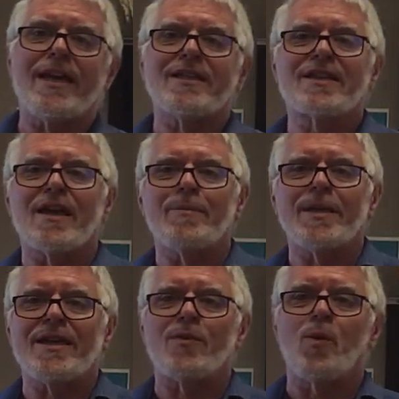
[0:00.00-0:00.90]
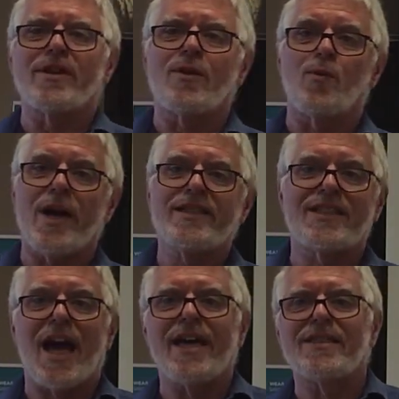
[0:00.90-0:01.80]
end is going to be and what the right
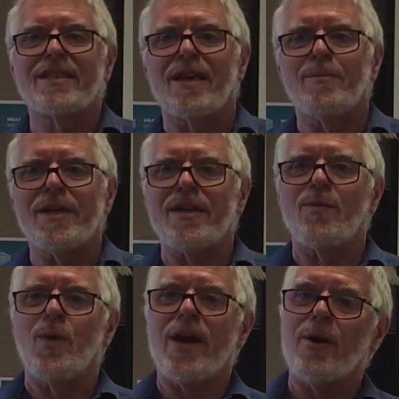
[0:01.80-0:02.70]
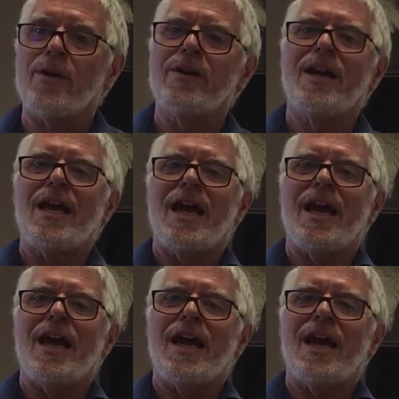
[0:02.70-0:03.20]
side is going to be and where